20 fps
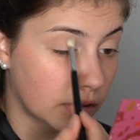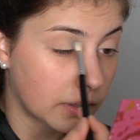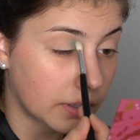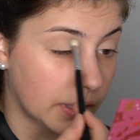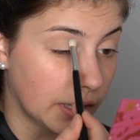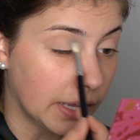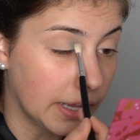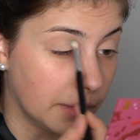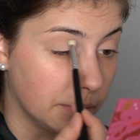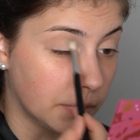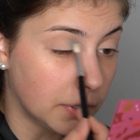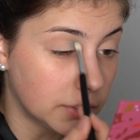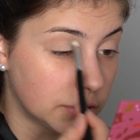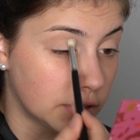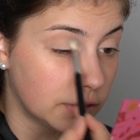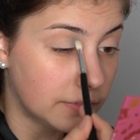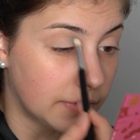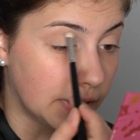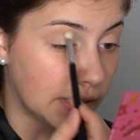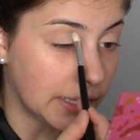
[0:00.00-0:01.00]
Okay, I'm not
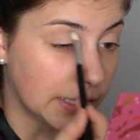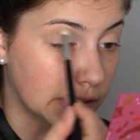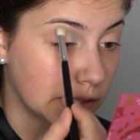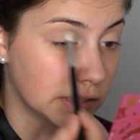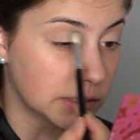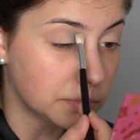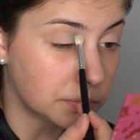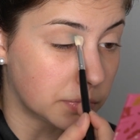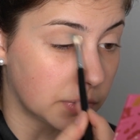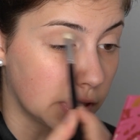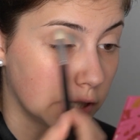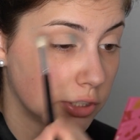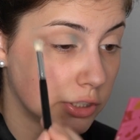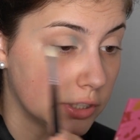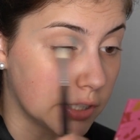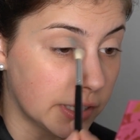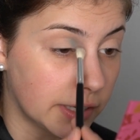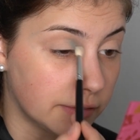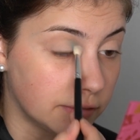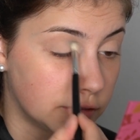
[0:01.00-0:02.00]
sure if I like this
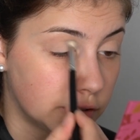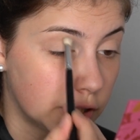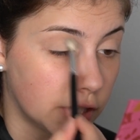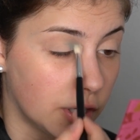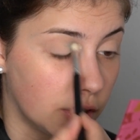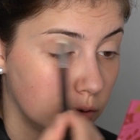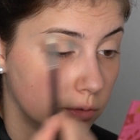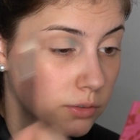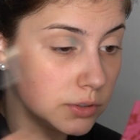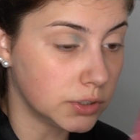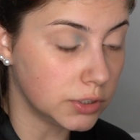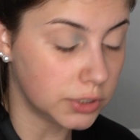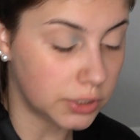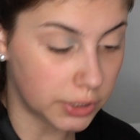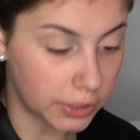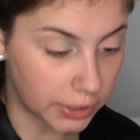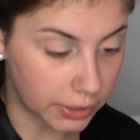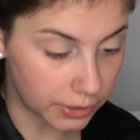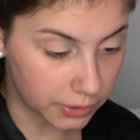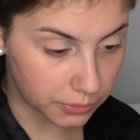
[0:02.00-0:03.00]
brush that I've chosen
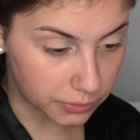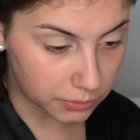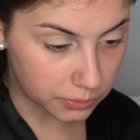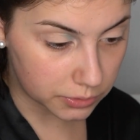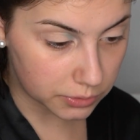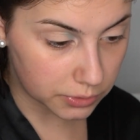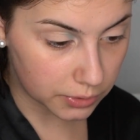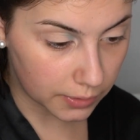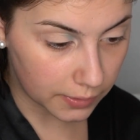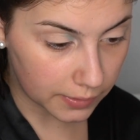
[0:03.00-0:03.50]
to use.